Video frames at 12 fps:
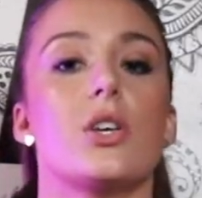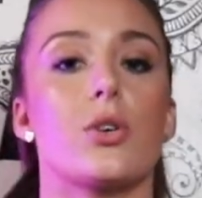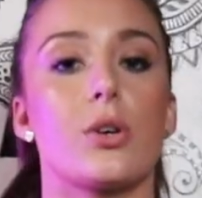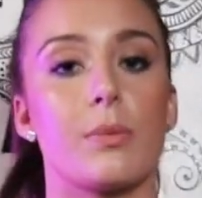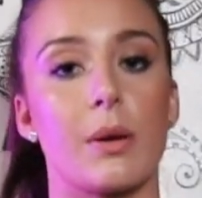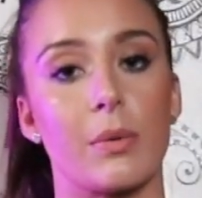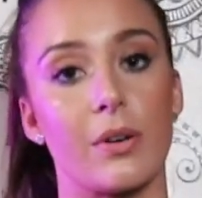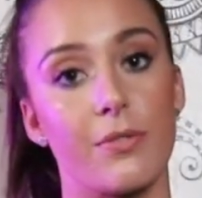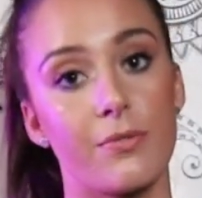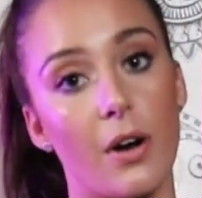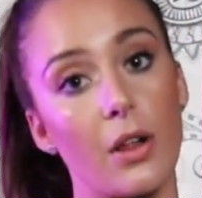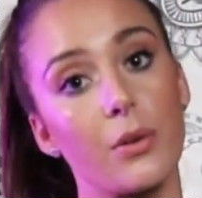you can be able to
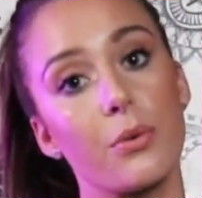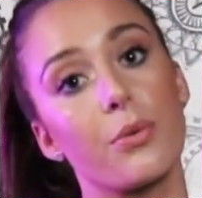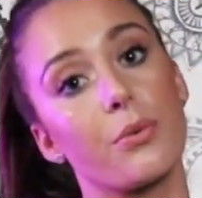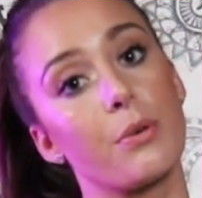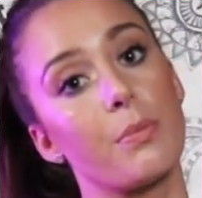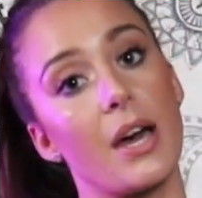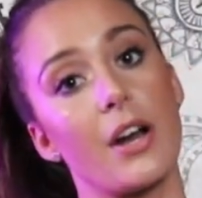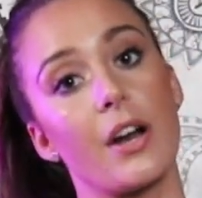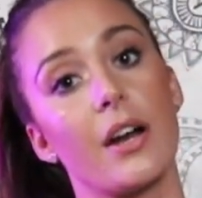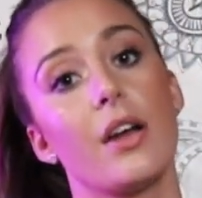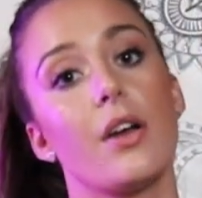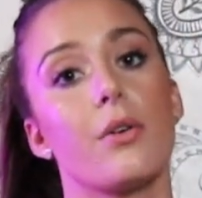follow through
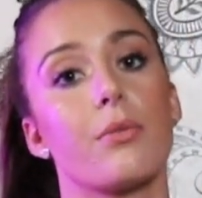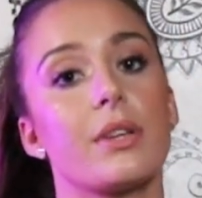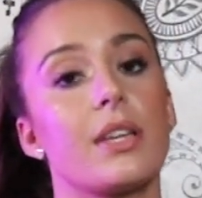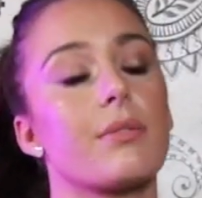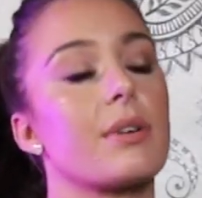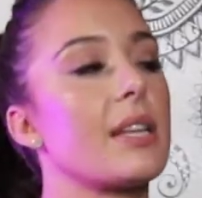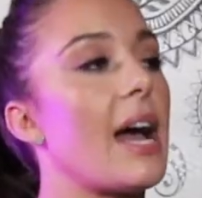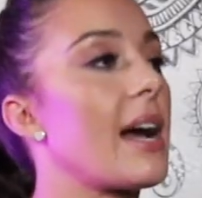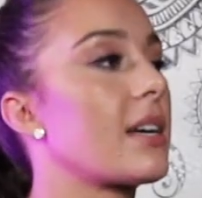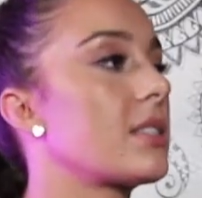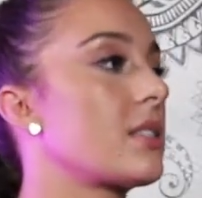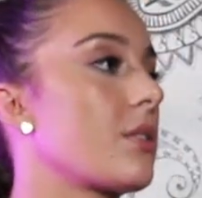better, really
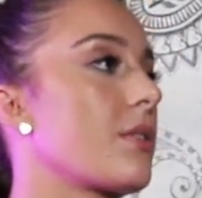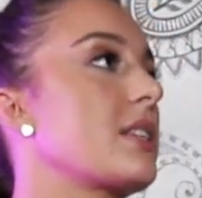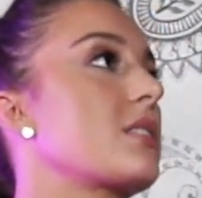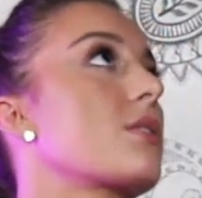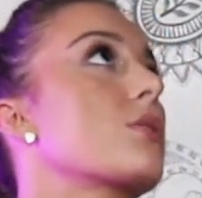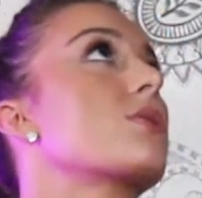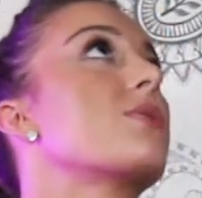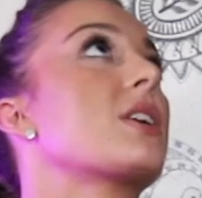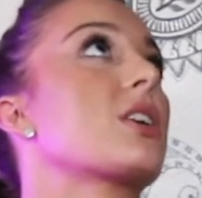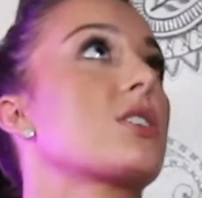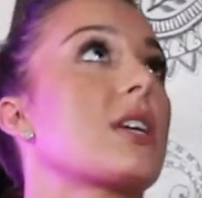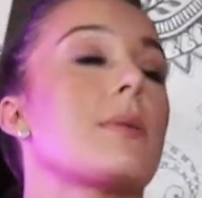relax the rest of those
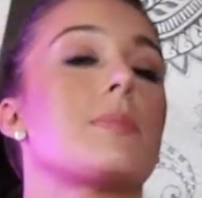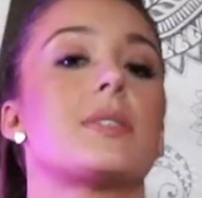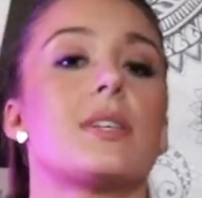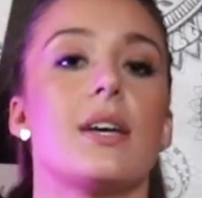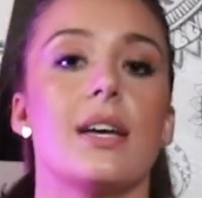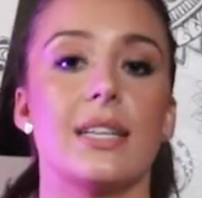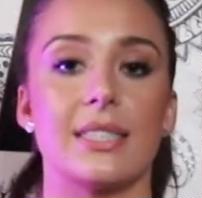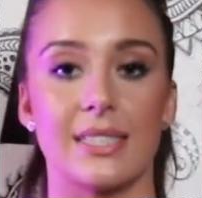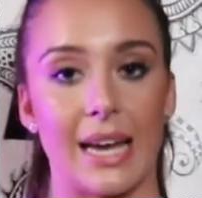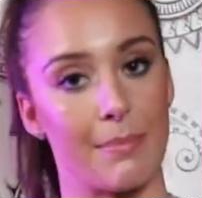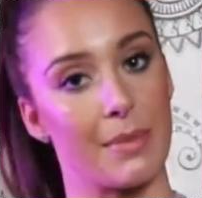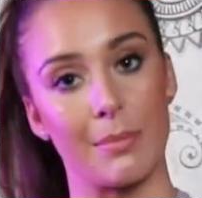fingertips, and
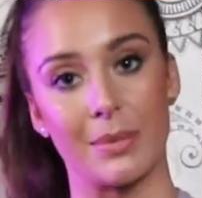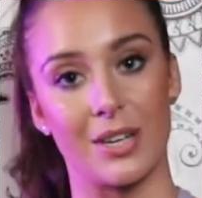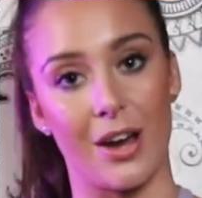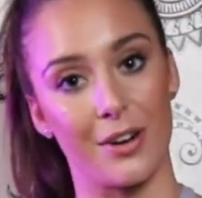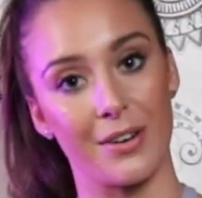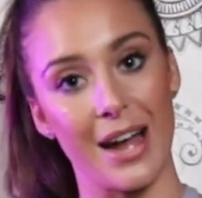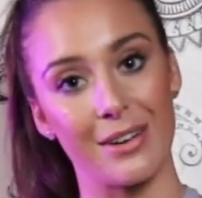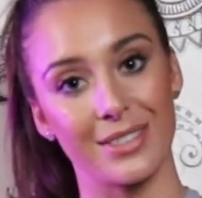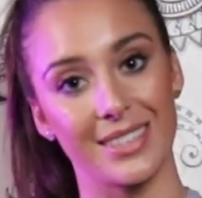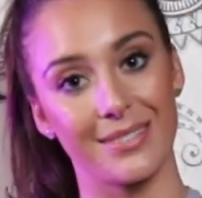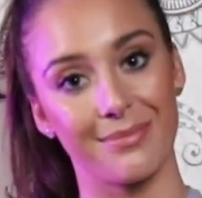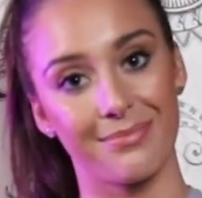snap that baton around.